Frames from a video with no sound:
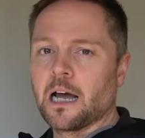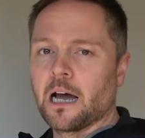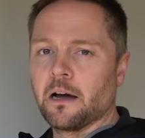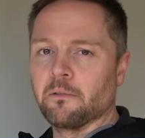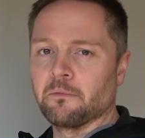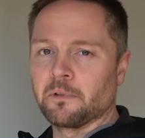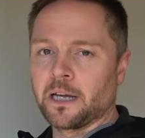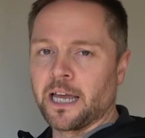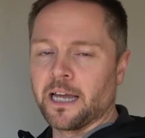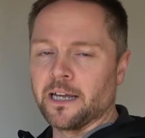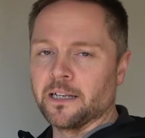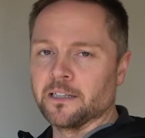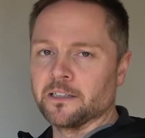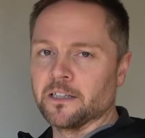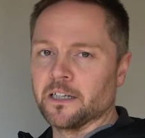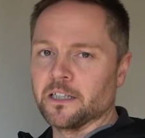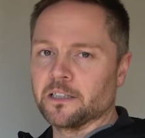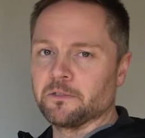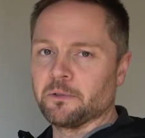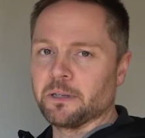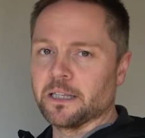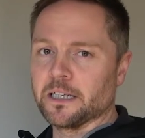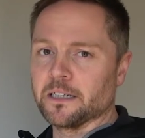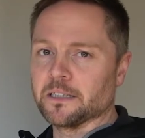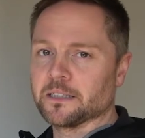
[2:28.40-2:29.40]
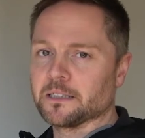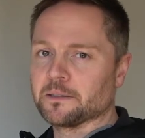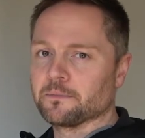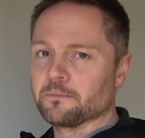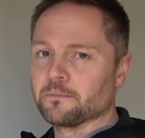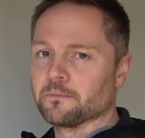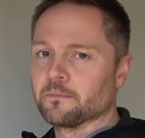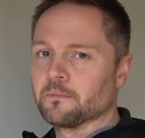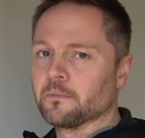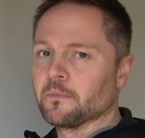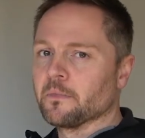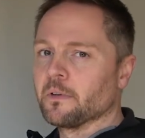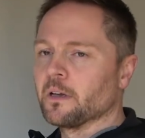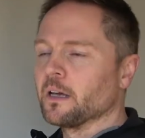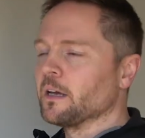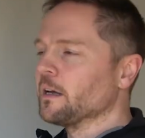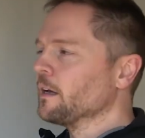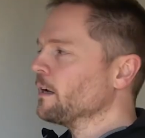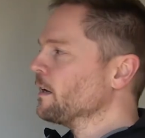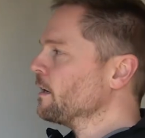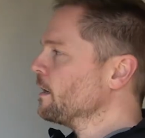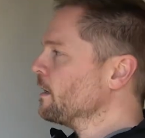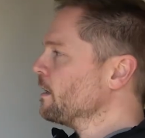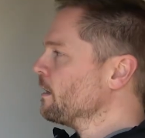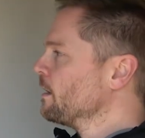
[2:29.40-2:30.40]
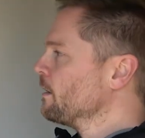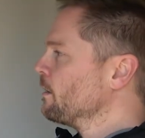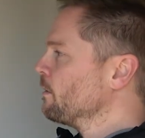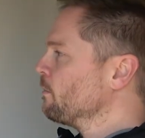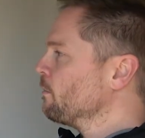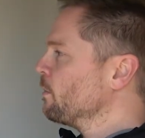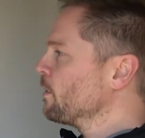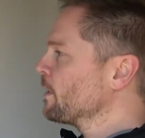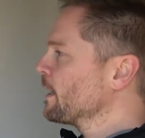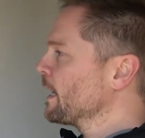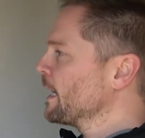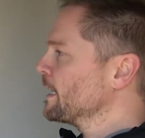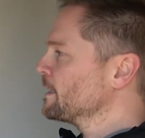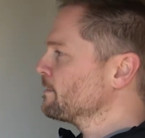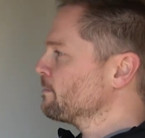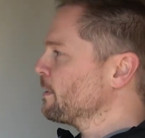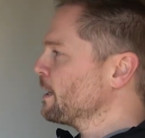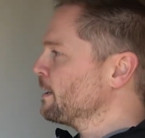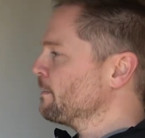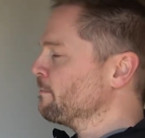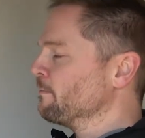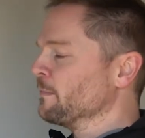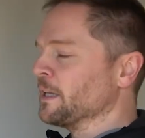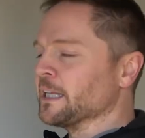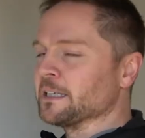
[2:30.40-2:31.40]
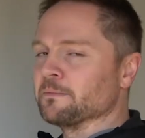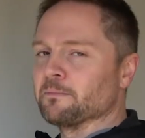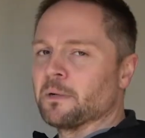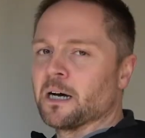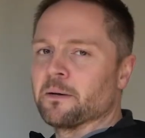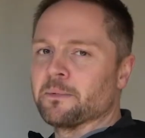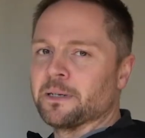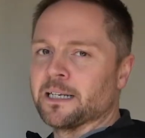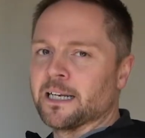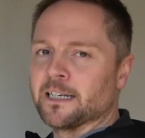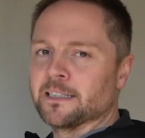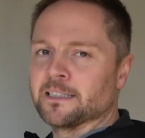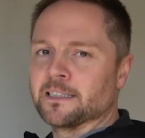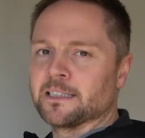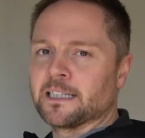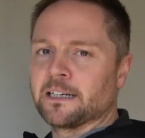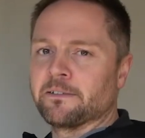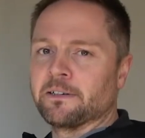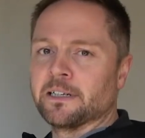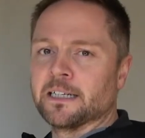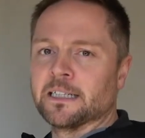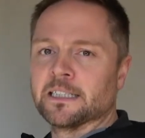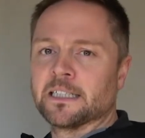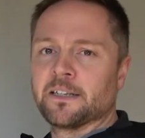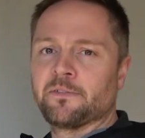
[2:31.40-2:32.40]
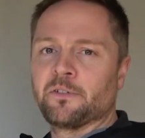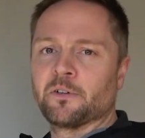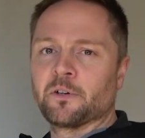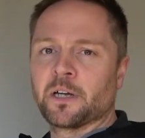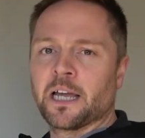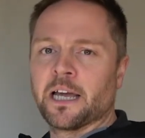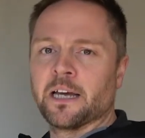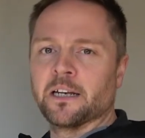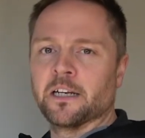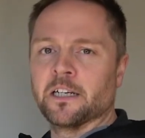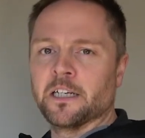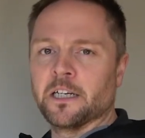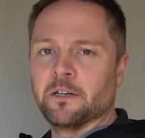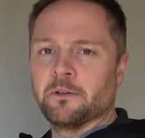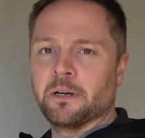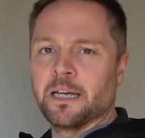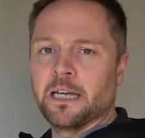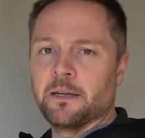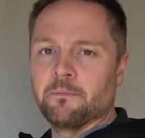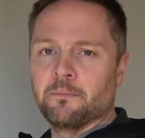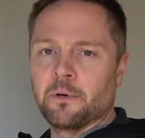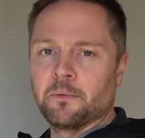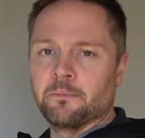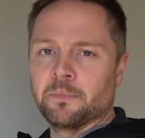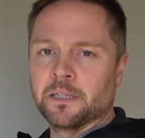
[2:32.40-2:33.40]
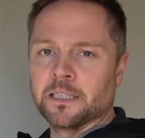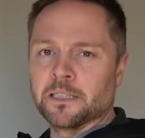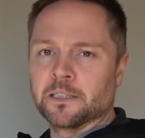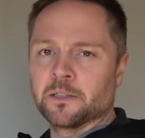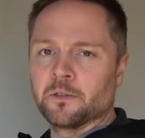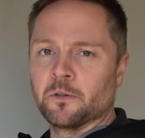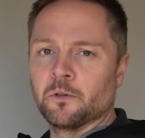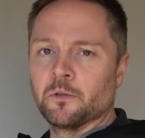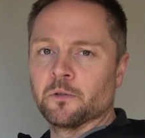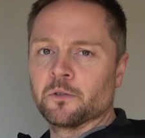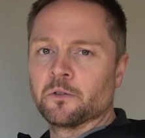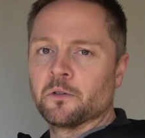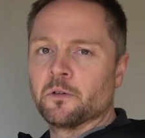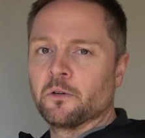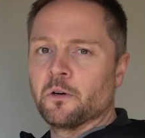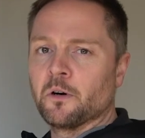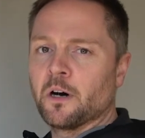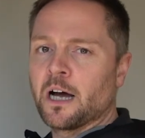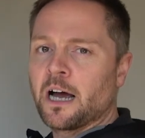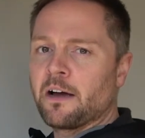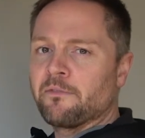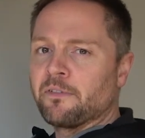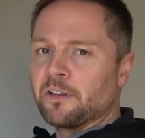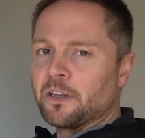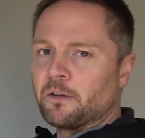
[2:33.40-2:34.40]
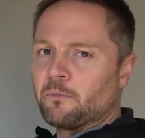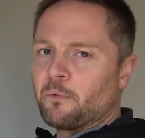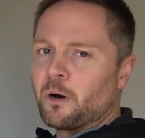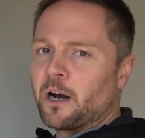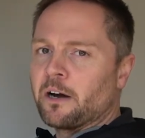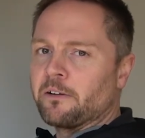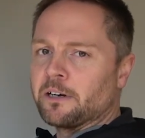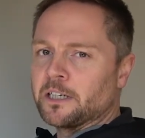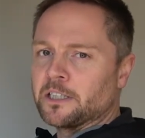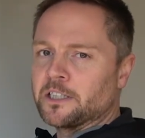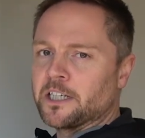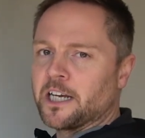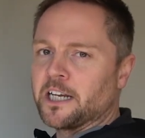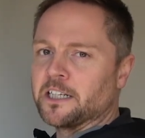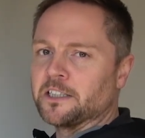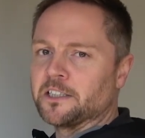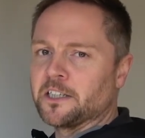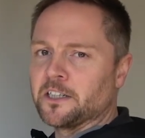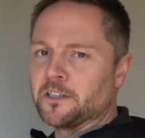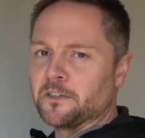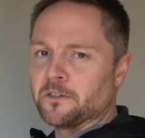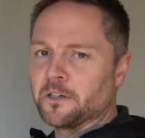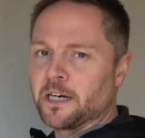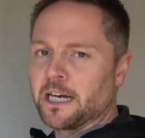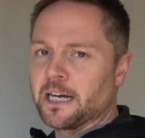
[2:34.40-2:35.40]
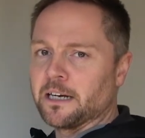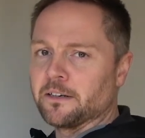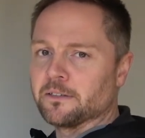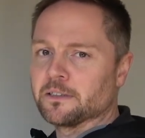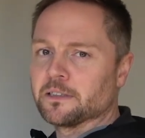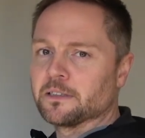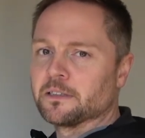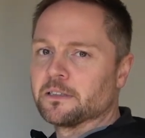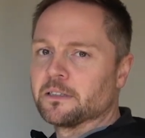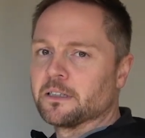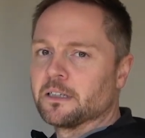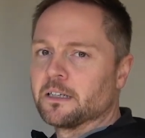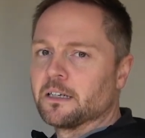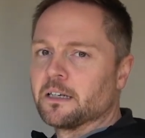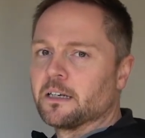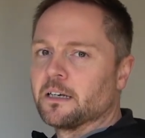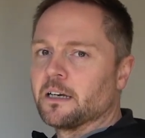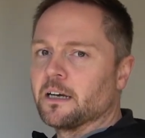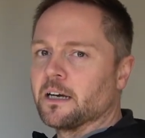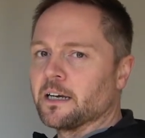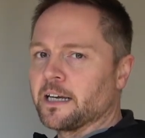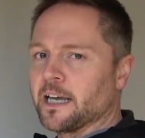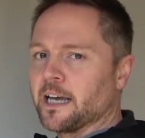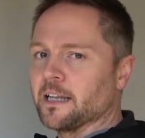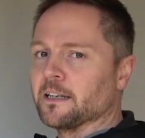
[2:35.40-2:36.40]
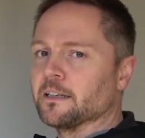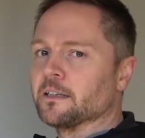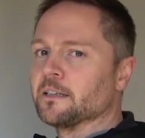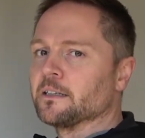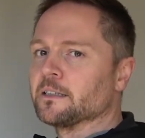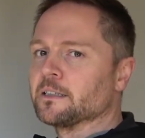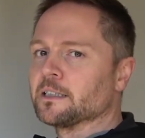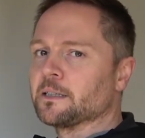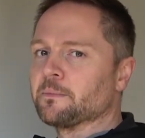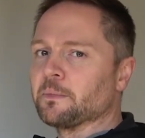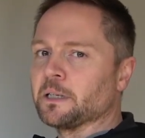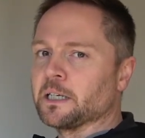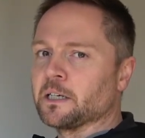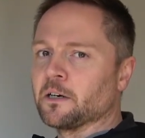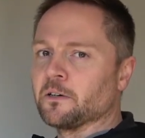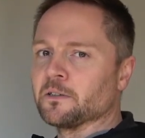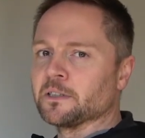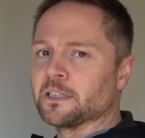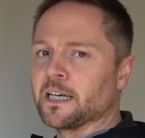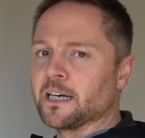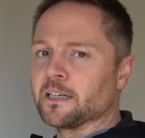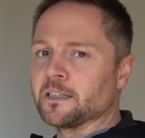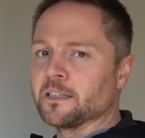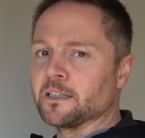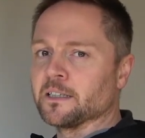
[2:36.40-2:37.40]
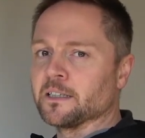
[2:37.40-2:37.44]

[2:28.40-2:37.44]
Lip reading: and get in touch with us. One case where this might be necessary is if you're getting a new heat pump installed or having the wiring changed in your house. Again, simply contact